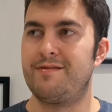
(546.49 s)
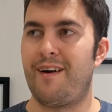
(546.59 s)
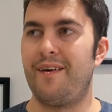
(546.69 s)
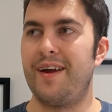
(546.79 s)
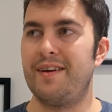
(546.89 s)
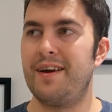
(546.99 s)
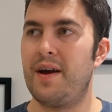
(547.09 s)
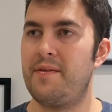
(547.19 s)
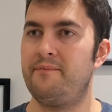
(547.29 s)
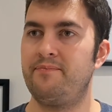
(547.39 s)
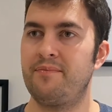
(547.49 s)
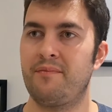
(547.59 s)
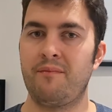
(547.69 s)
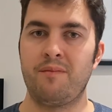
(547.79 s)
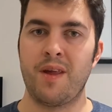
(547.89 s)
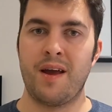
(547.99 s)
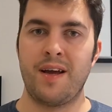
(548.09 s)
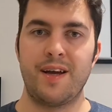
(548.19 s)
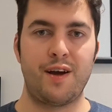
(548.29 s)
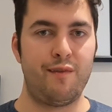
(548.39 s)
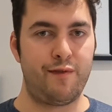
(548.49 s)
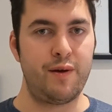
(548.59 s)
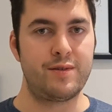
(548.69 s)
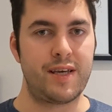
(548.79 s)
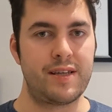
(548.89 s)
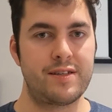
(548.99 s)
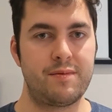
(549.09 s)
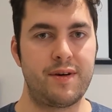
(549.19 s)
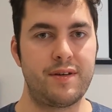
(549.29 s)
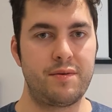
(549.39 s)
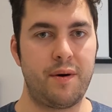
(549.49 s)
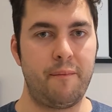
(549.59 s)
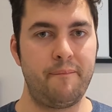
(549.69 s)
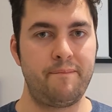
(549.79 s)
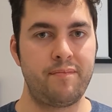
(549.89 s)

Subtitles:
very confusing to me as well.